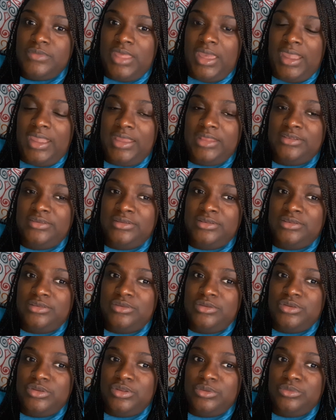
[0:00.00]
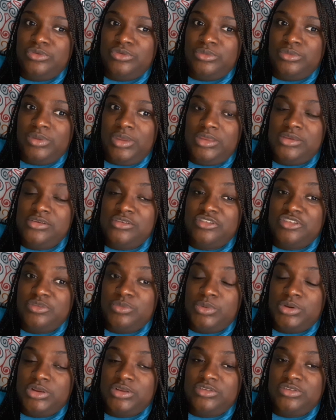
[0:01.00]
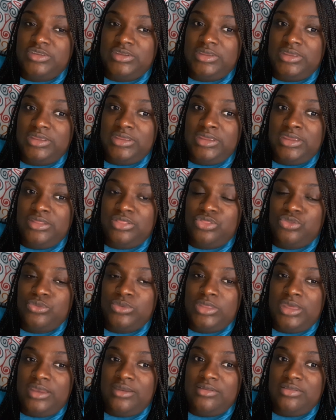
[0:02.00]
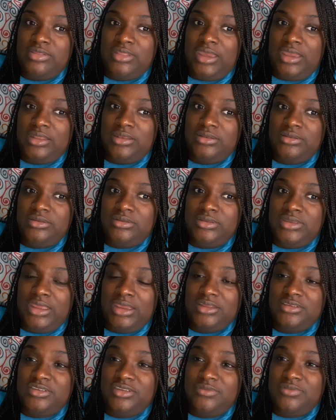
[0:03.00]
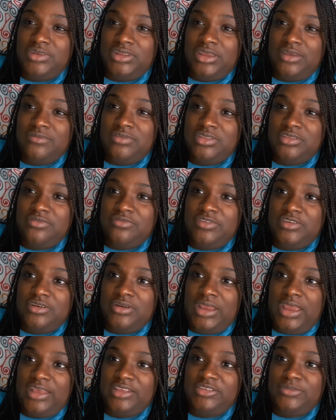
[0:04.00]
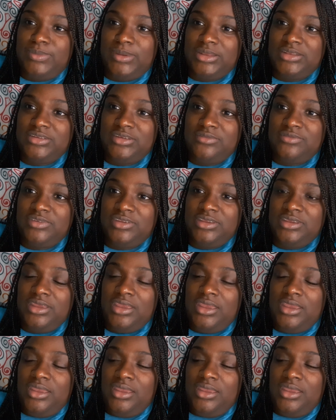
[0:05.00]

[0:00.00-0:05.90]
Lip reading: I had to, do energy work to get through that negativity of it, the fear aspect of it.